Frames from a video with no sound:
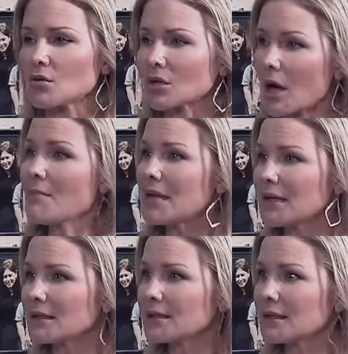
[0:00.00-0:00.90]
come
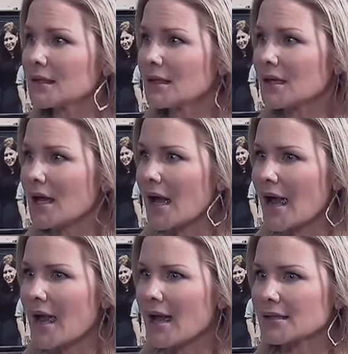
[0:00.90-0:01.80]
in
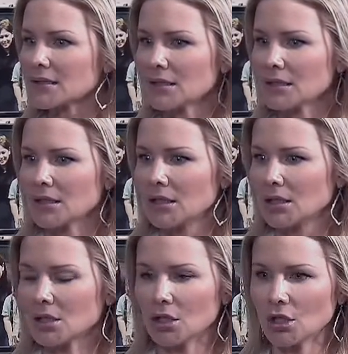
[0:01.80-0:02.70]
and
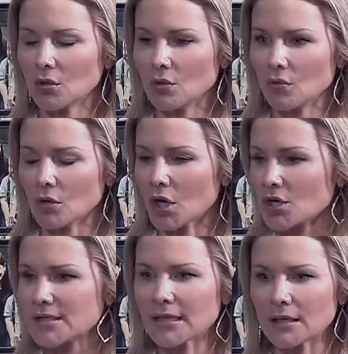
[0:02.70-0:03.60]
you
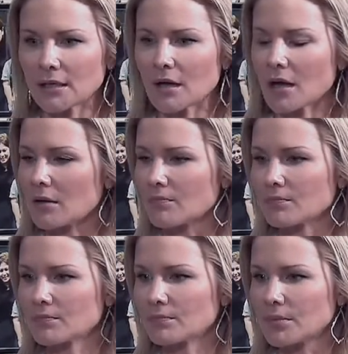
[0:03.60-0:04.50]
rehearse it
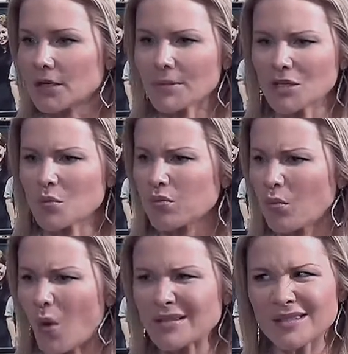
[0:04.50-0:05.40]
pretty much
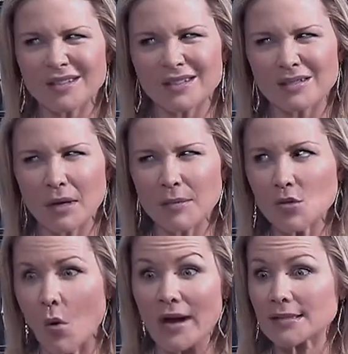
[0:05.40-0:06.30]
once, maybe
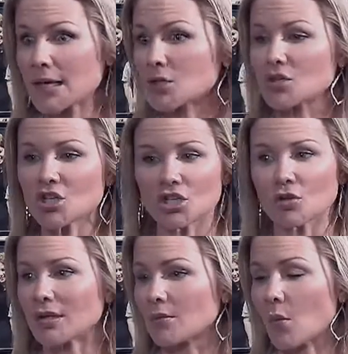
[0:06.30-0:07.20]
twice, and you just shoot
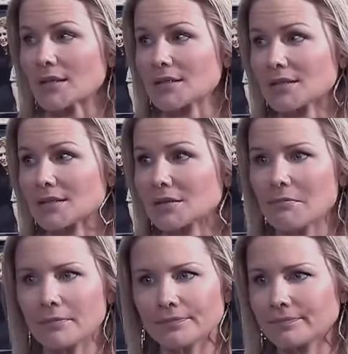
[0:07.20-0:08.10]
it once,
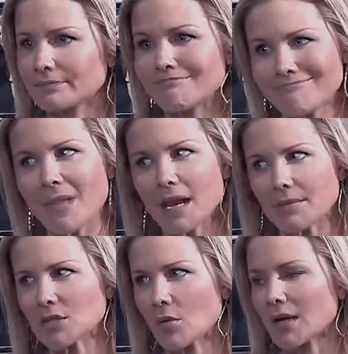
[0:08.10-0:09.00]
maybe
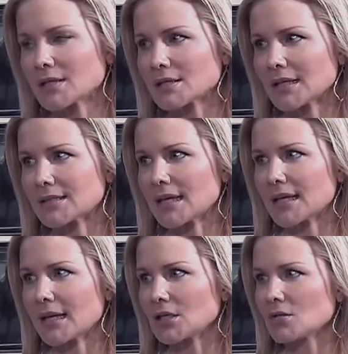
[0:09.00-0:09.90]
twice. That's it.
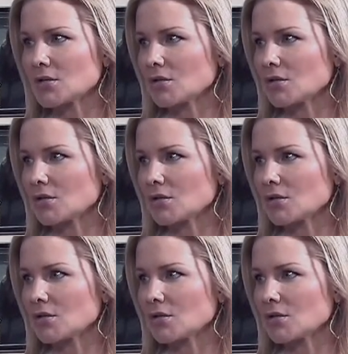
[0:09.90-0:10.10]
And you